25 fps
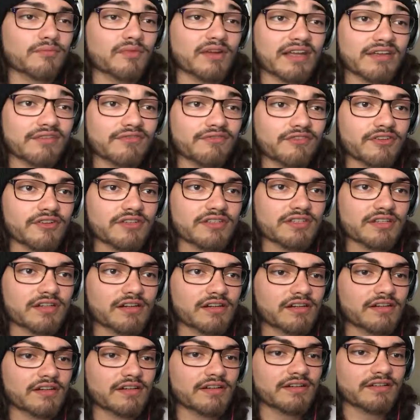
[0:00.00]
When I first
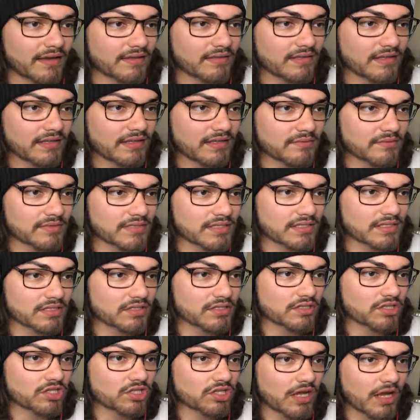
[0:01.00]
heard, I think it was the
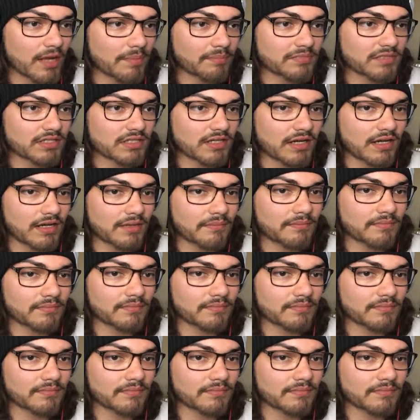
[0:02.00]
chop chop.